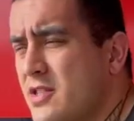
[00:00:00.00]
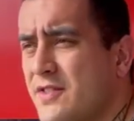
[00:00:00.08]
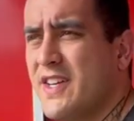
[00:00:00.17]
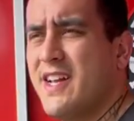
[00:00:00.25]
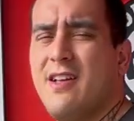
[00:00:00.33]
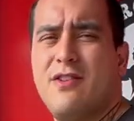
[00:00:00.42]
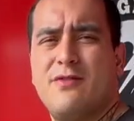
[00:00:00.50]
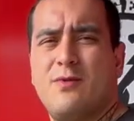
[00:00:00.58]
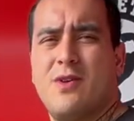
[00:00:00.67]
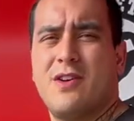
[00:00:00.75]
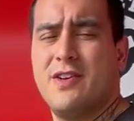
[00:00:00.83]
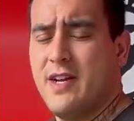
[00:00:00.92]
of a gallon of
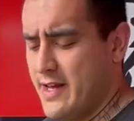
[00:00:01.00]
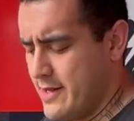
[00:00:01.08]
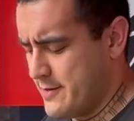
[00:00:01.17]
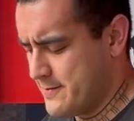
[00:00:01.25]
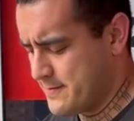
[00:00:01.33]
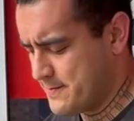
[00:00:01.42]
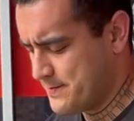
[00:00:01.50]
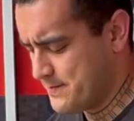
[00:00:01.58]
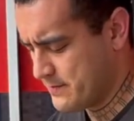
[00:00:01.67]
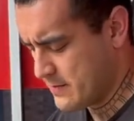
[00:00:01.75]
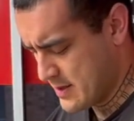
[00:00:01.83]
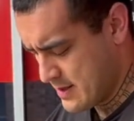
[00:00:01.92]
water in
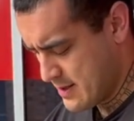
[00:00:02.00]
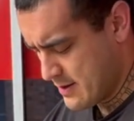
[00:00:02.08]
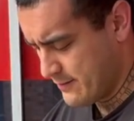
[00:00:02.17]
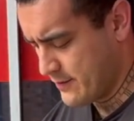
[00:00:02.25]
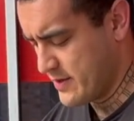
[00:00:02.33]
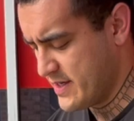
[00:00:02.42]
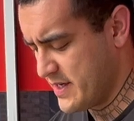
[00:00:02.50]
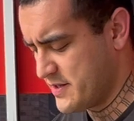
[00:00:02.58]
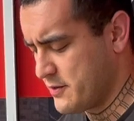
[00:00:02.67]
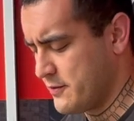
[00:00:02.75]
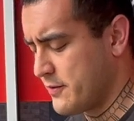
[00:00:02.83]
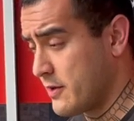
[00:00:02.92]
for the
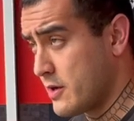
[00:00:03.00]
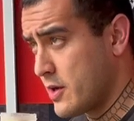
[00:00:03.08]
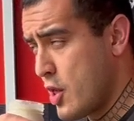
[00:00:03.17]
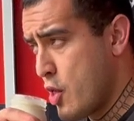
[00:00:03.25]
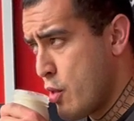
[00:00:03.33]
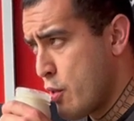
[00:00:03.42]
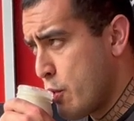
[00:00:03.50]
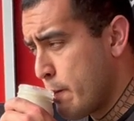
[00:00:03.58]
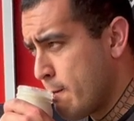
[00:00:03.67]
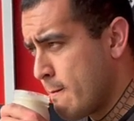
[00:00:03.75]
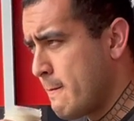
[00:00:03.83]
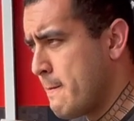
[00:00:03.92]
so far.
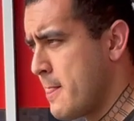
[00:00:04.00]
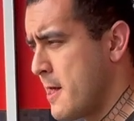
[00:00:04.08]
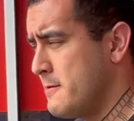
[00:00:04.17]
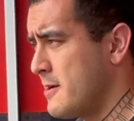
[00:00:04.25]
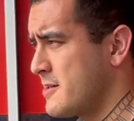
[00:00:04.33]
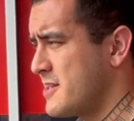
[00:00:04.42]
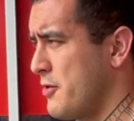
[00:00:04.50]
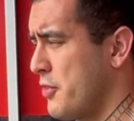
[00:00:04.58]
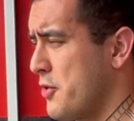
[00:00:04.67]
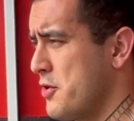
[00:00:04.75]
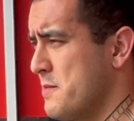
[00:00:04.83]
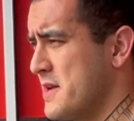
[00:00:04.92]
Knocked out
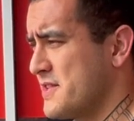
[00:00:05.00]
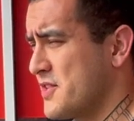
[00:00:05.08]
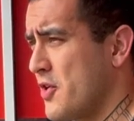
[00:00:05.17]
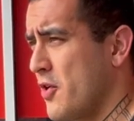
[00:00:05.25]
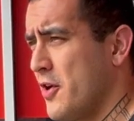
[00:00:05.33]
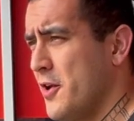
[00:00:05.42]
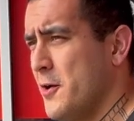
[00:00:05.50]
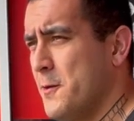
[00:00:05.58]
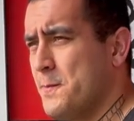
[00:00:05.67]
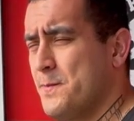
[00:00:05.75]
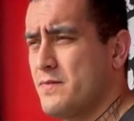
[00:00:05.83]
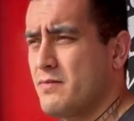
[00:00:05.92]
30 minutes of cardio.
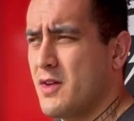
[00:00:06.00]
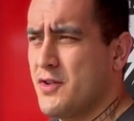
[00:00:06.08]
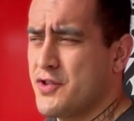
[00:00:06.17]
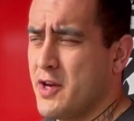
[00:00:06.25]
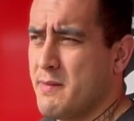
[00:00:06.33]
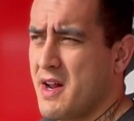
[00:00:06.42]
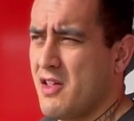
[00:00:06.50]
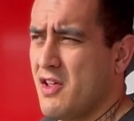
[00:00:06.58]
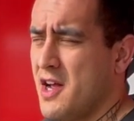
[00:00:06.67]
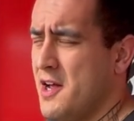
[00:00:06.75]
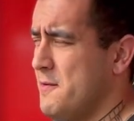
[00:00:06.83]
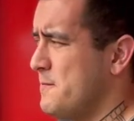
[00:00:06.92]
I trained my
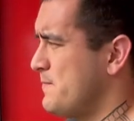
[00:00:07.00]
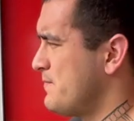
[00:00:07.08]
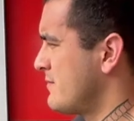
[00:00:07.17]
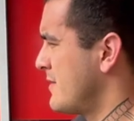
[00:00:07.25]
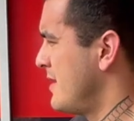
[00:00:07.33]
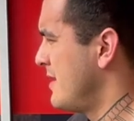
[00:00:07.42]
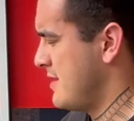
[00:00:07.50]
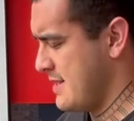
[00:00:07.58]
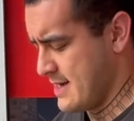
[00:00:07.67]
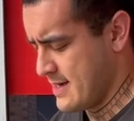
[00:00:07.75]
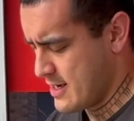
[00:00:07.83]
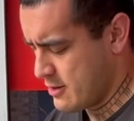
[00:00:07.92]
client.
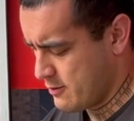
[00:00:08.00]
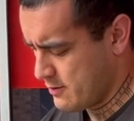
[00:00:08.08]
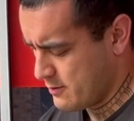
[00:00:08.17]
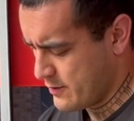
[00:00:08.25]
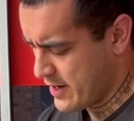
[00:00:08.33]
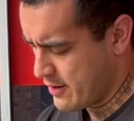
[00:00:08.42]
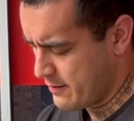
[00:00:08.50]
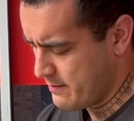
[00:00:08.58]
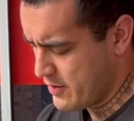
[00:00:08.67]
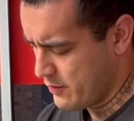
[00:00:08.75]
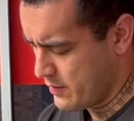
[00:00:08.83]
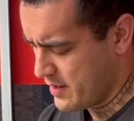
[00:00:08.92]
And now we got our
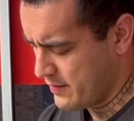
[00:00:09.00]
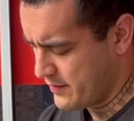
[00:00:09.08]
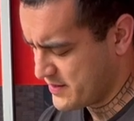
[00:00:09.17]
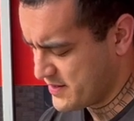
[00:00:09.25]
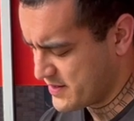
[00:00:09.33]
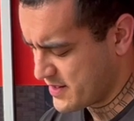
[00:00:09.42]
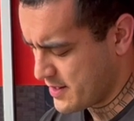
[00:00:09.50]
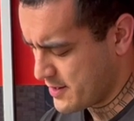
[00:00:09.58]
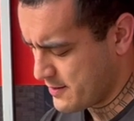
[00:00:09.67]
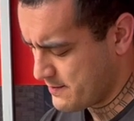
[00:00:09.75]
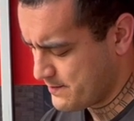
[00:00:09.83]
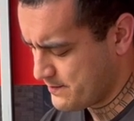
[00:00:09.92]
meal one. This is
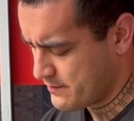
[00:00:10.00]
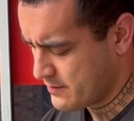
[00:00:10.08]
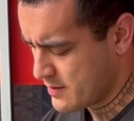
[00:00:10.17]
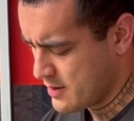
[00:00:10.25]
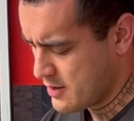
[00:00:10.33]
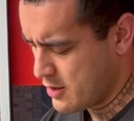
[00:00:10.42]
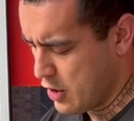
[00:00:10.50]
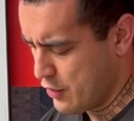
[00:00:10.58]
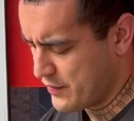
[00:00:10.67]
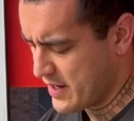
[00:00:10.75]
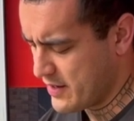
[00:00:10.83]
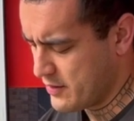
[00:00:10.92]

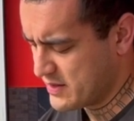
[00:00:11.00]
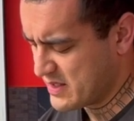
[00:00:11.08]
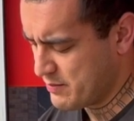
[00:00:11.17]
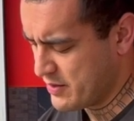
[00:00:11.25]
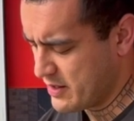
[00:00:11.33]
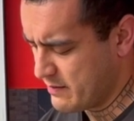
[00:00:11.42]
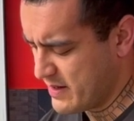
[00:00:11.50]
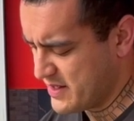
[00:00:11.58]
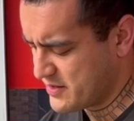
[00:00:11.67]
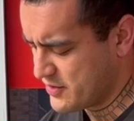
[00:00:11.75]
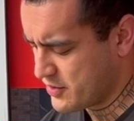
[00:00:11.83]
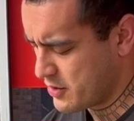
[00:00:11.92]
overnight oats I put in a
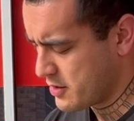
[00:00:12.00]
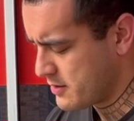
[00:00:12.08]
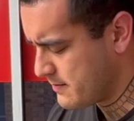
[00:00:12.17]
mason jar.